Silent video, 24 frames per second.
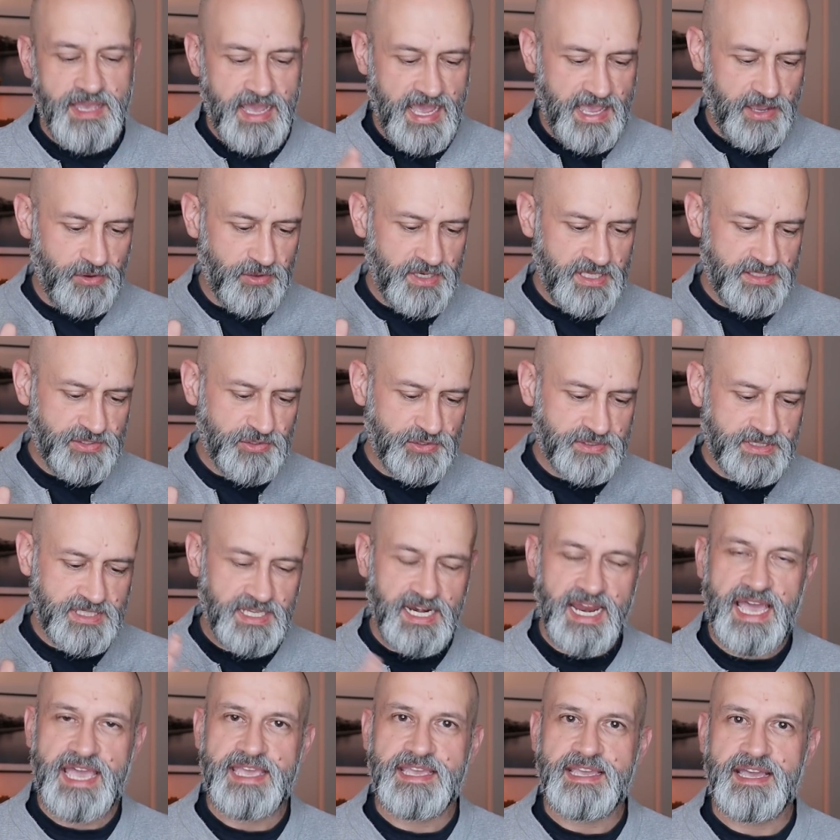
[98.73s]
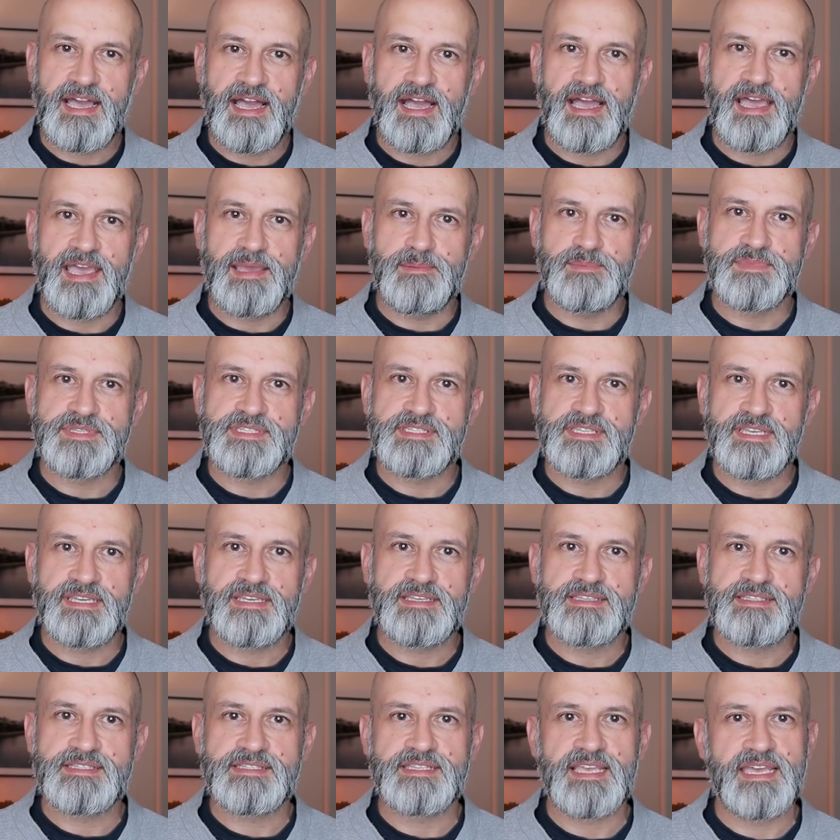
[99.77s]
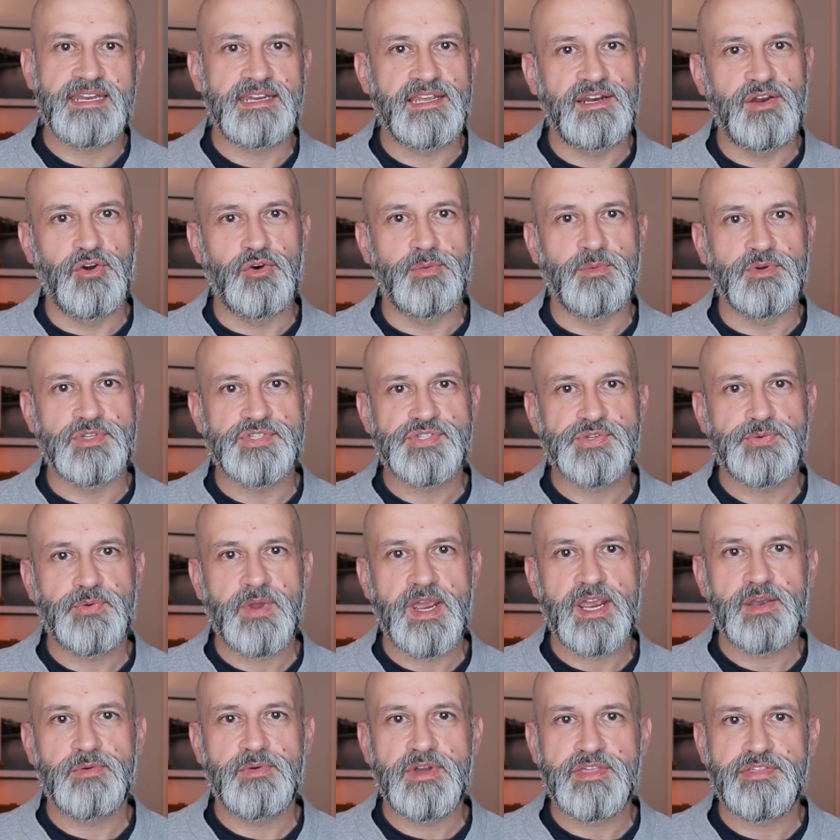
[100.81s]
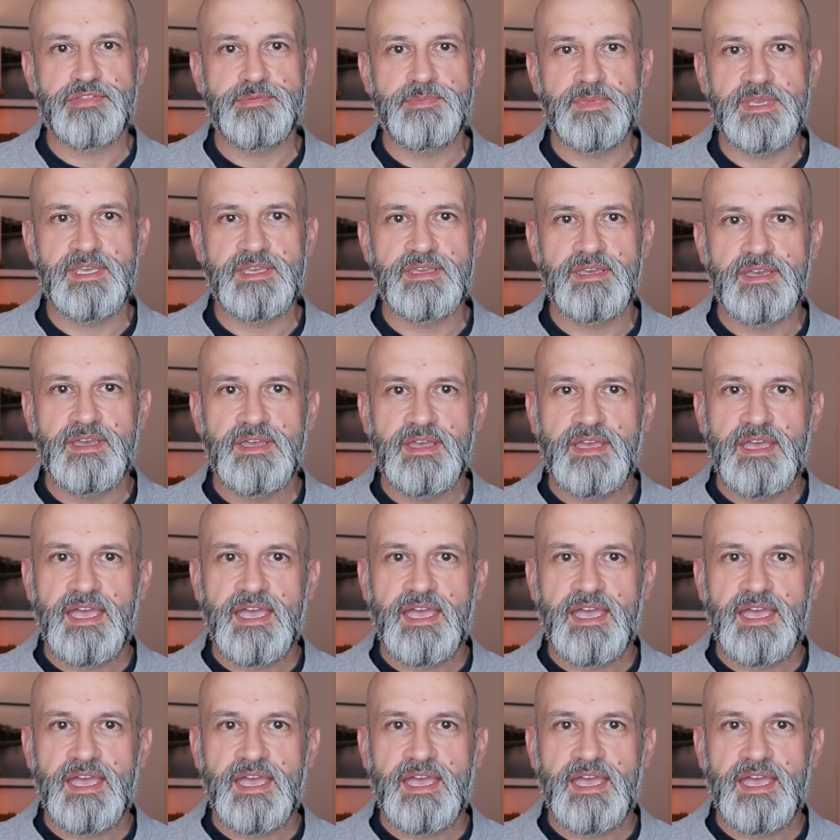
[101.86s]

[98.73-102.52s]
I only took the Leica M6 and a Lomo Square with me,